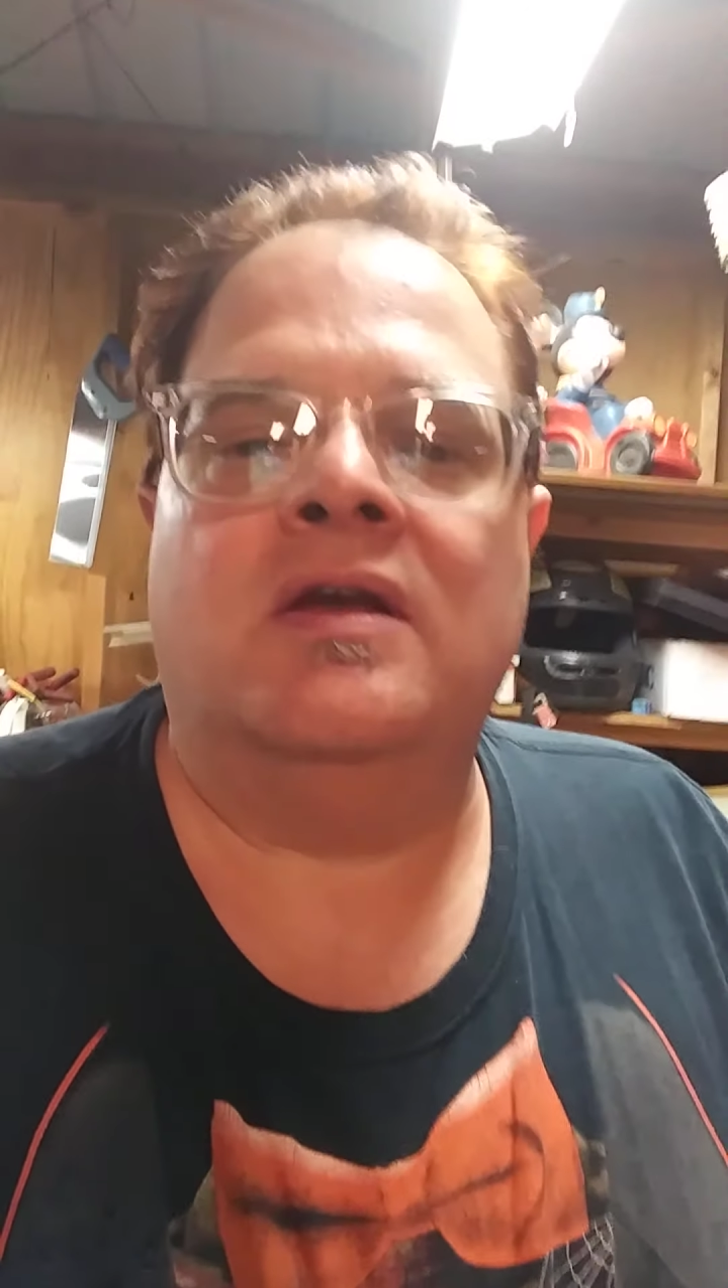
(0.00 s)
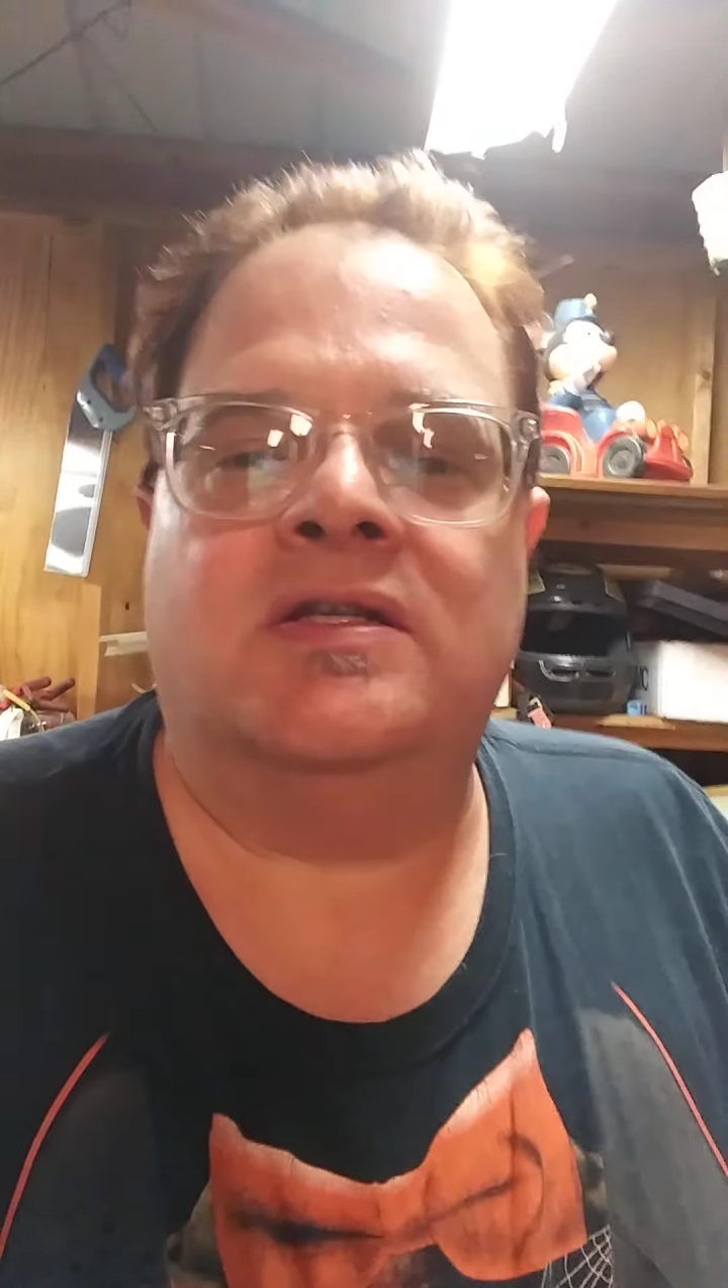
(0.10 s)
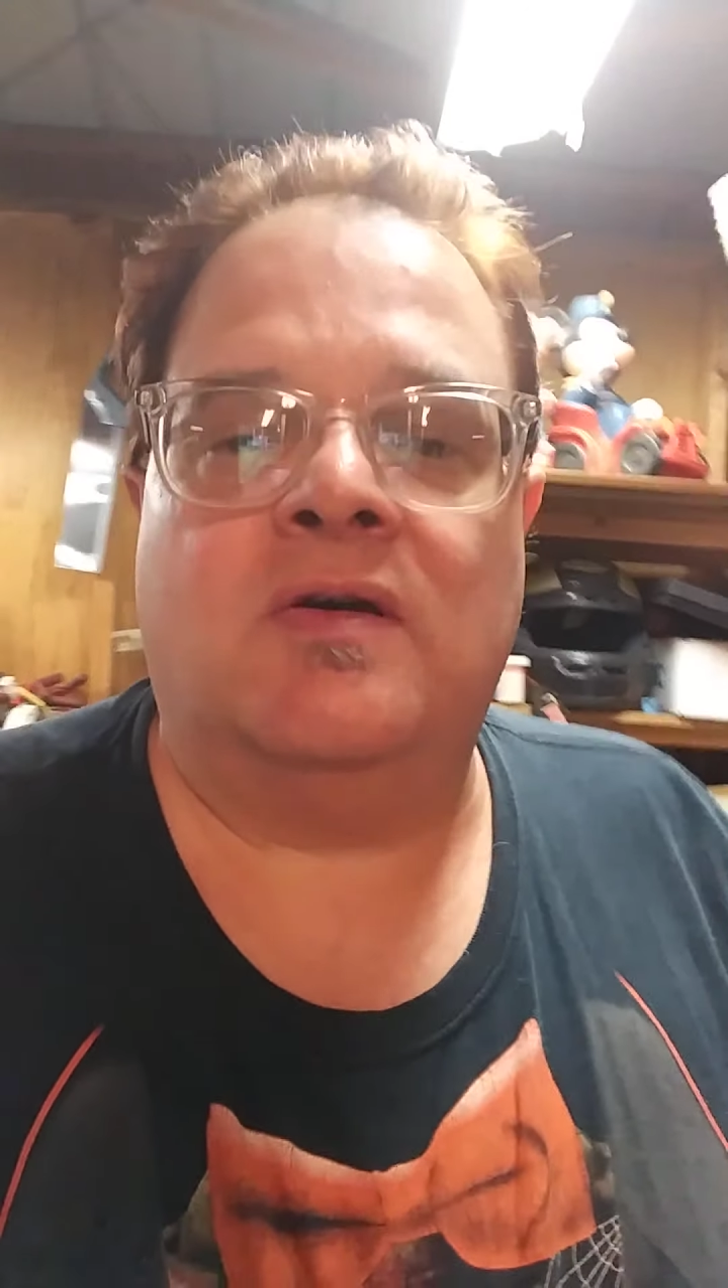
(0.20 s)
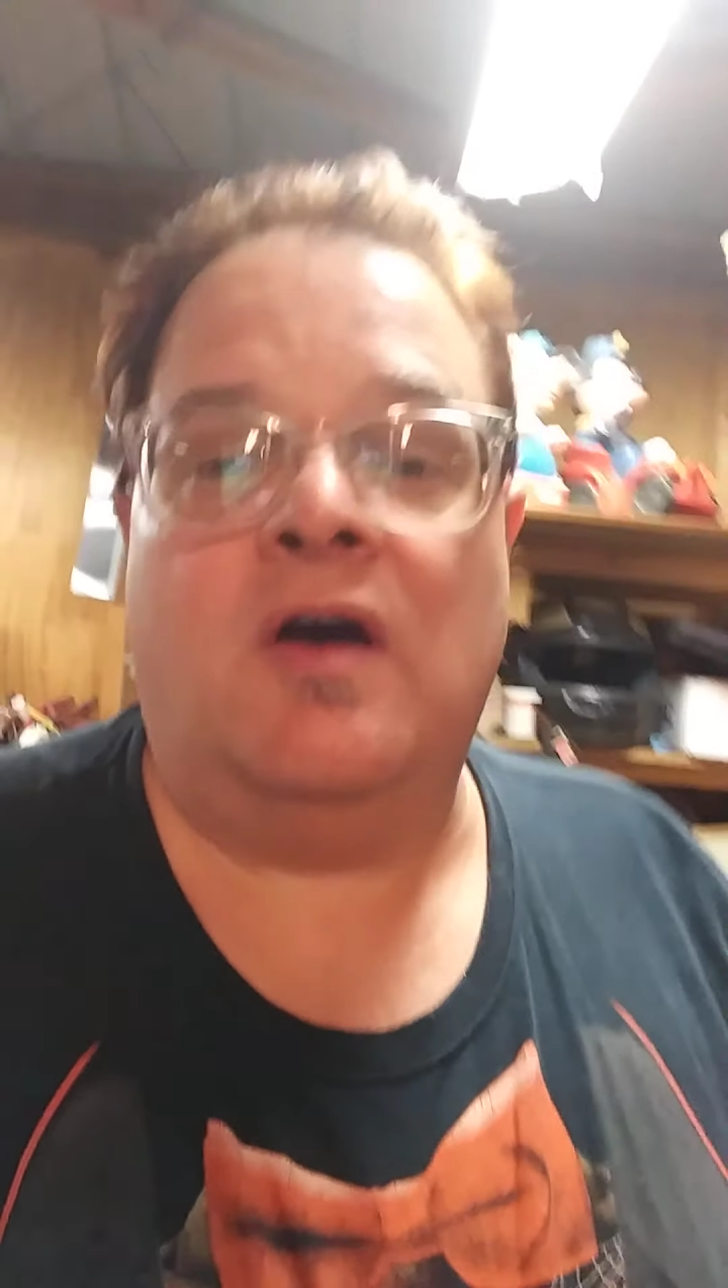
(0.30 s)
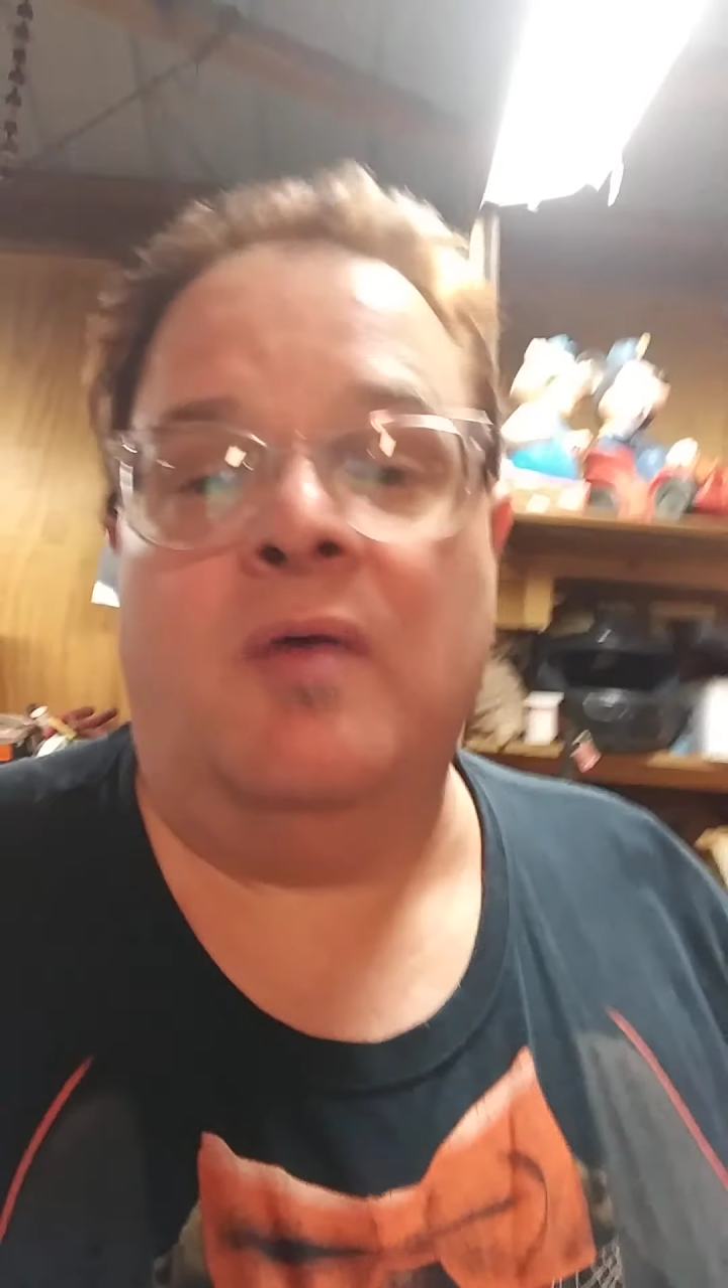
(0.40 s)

So I hope